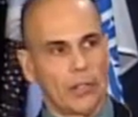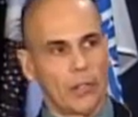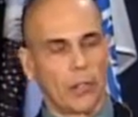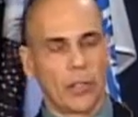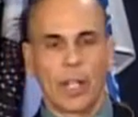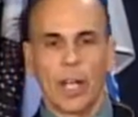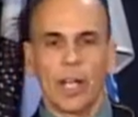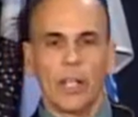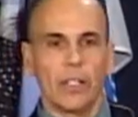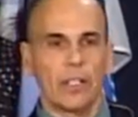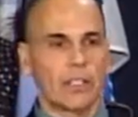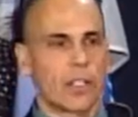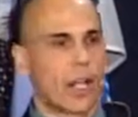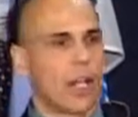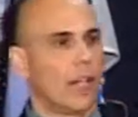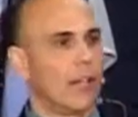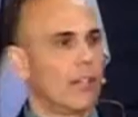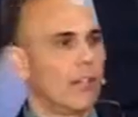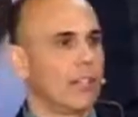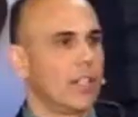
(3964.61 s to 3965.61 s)
So Canadian
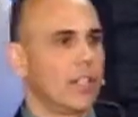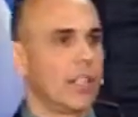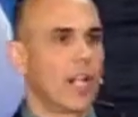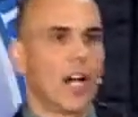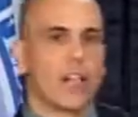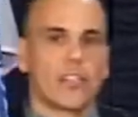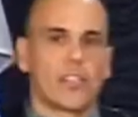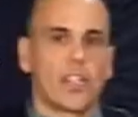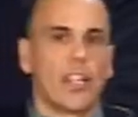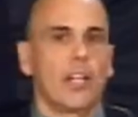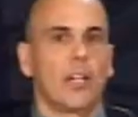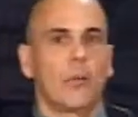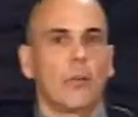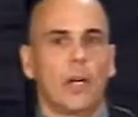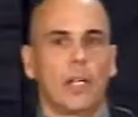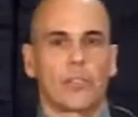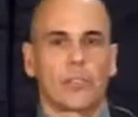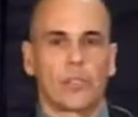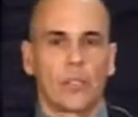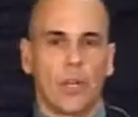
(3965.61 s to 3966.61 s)
Tire did not say to
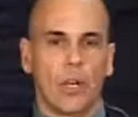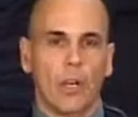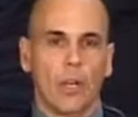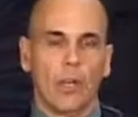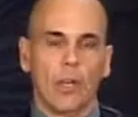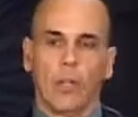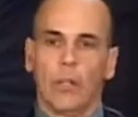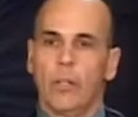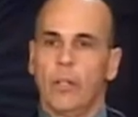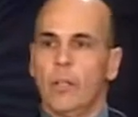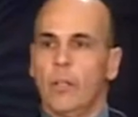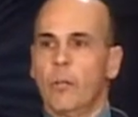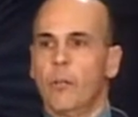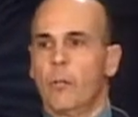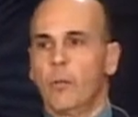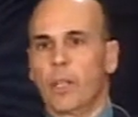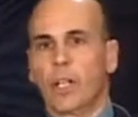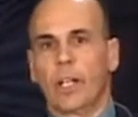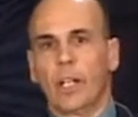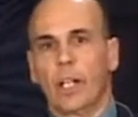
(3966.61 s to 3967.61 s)
us,
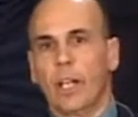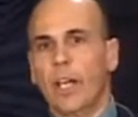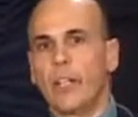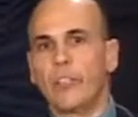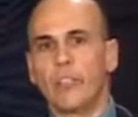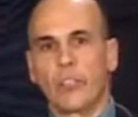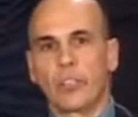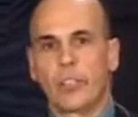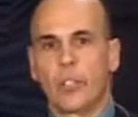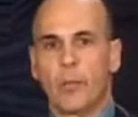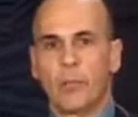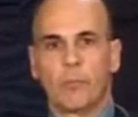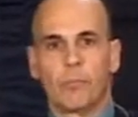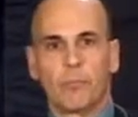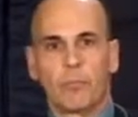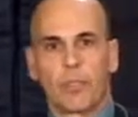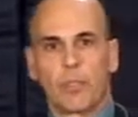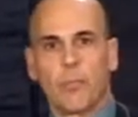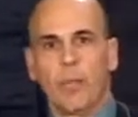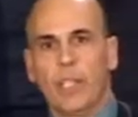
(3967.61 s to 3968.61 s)
we're going to lend you some
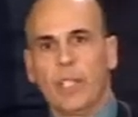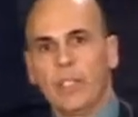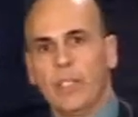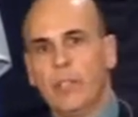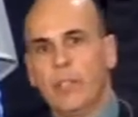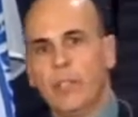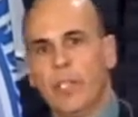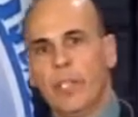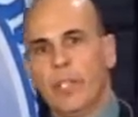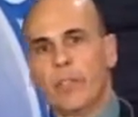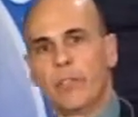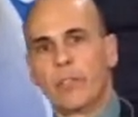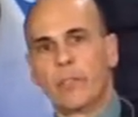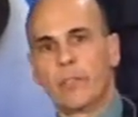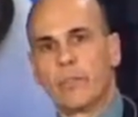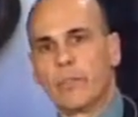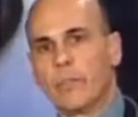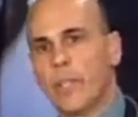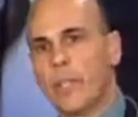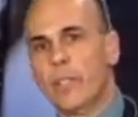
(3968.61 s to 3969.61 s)

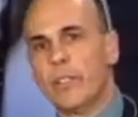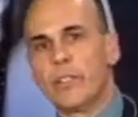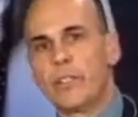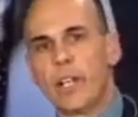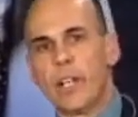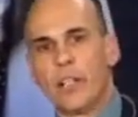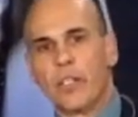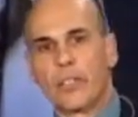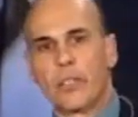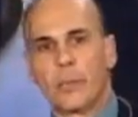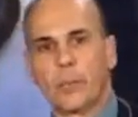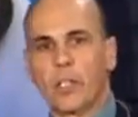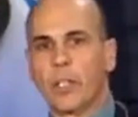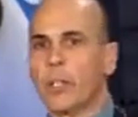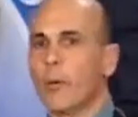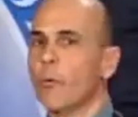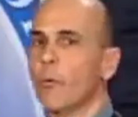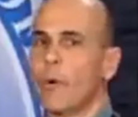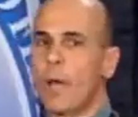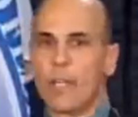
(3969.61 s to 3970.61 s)
ATVs. They didn't tell us they were going
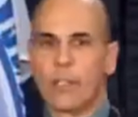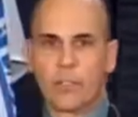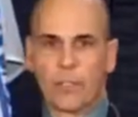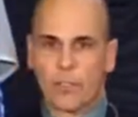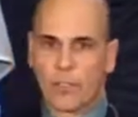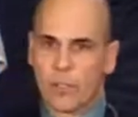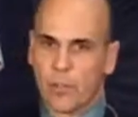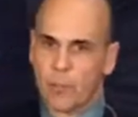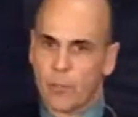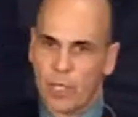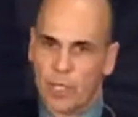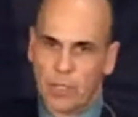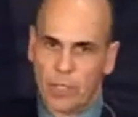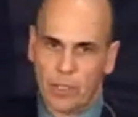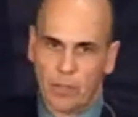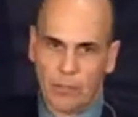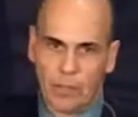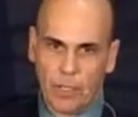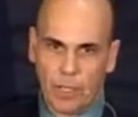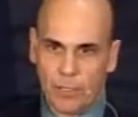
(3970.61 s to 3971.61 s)
to rent us some
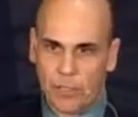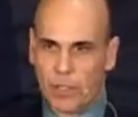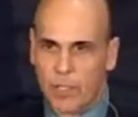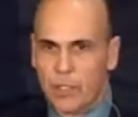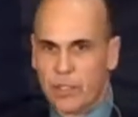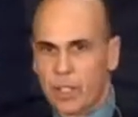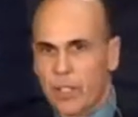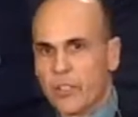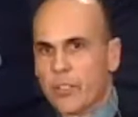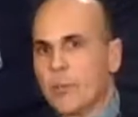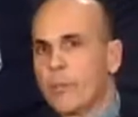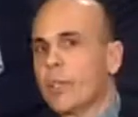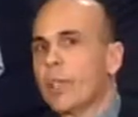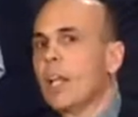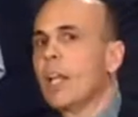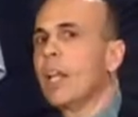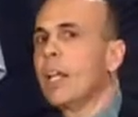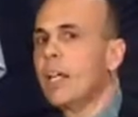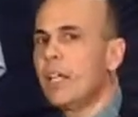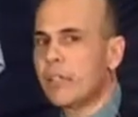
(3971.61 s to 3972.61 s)
ATVs. They didn't tell us they were going
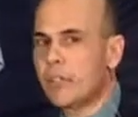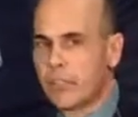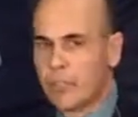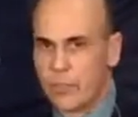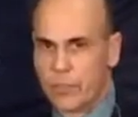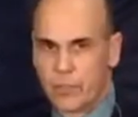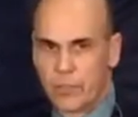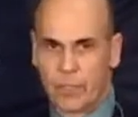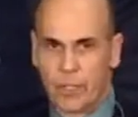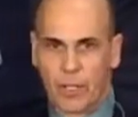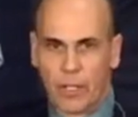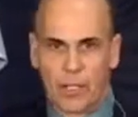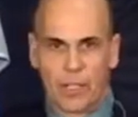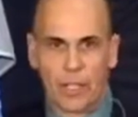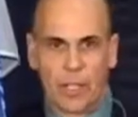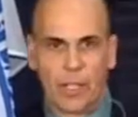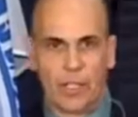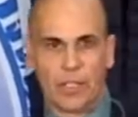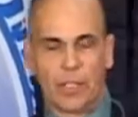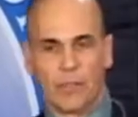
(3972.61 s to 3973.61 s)
to lease
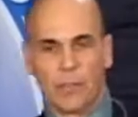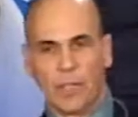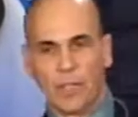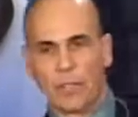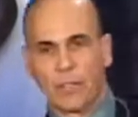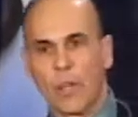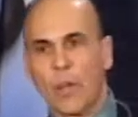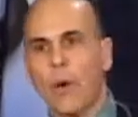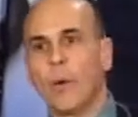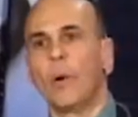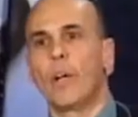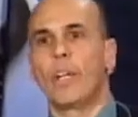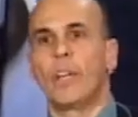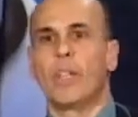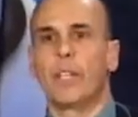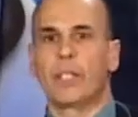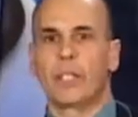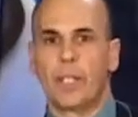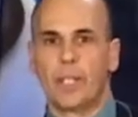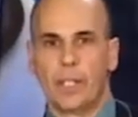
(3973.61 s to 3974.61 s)
ATVs. What do you
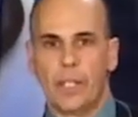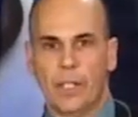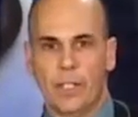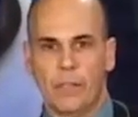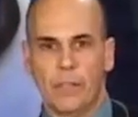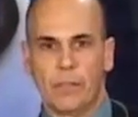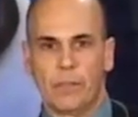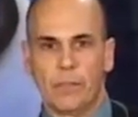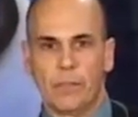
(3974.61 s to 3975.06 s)
think they did?